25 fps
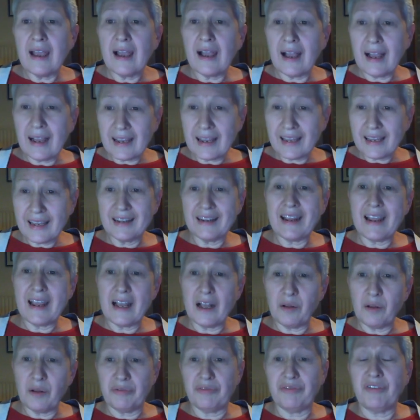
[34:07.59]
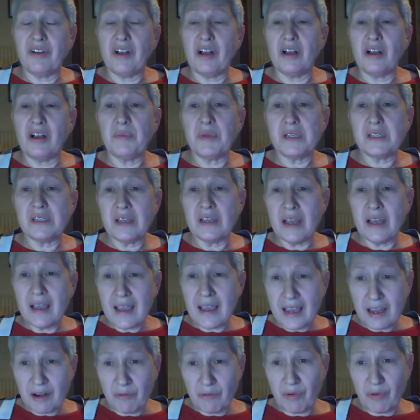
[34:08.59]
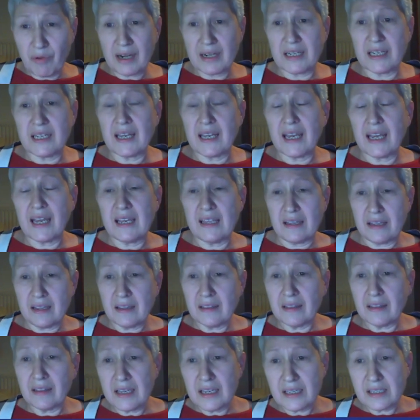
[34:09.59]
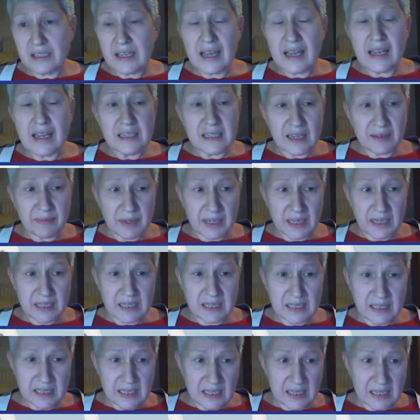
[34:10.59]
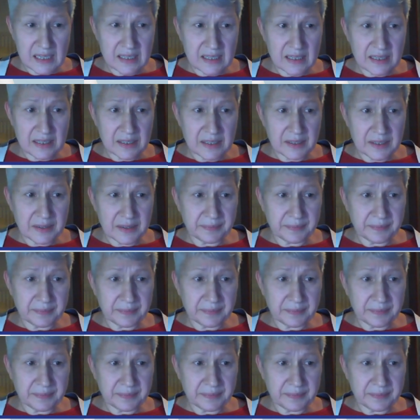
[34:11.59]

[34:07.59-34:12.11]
and can help farmers eradicate these endemic diseases.